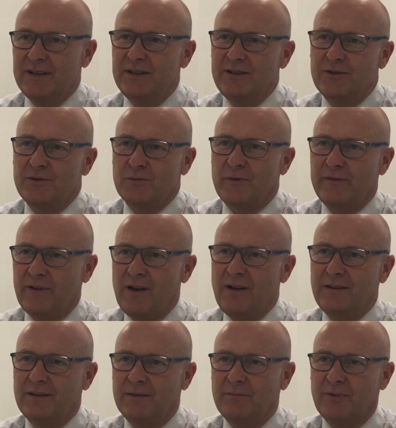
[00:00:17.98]
issues we
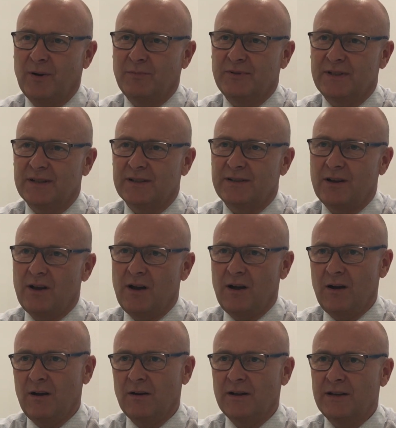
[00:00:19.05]
find in properties
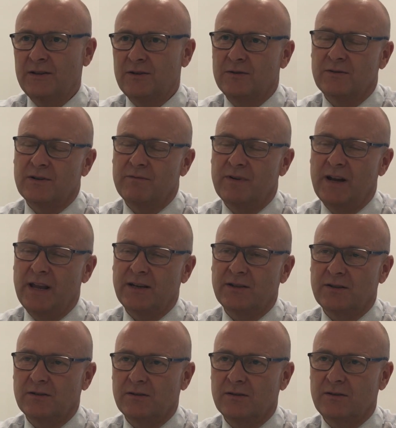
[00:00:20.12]
are issues in
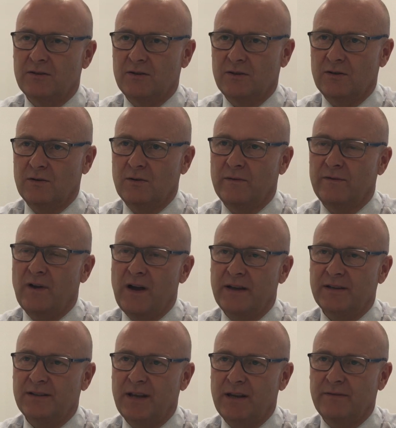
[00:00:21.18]
relation to fire
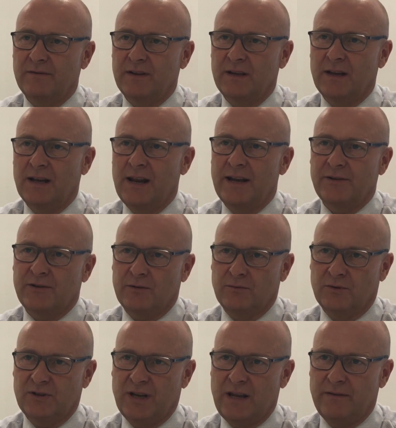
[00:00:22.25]
safety, electrical
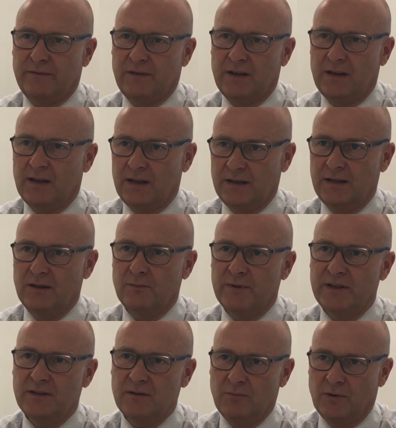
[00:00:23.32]
safety, and in the
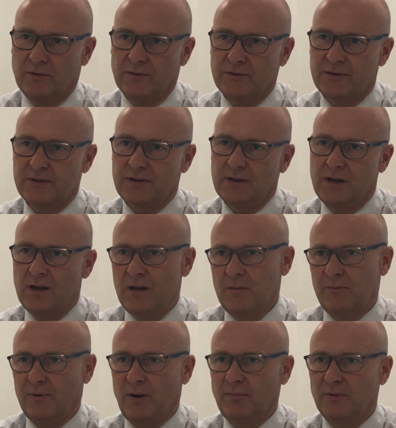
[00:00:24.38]
winter months,
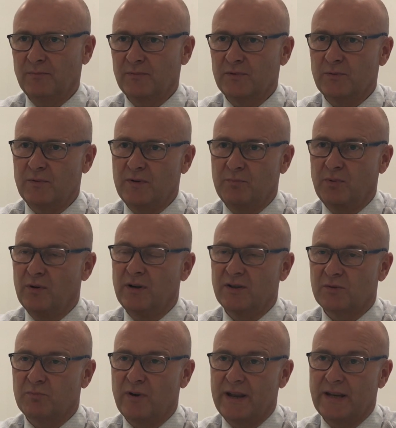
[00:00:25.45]
problems with
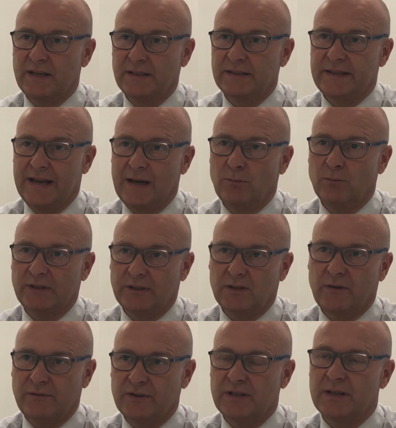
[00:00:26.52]
boilers breaking down, which
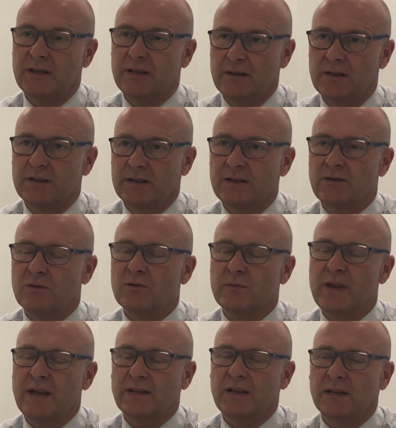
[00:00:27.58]
obviously is issues
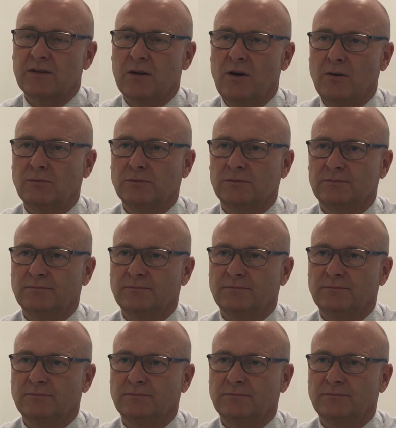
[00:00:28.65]
with excess cold.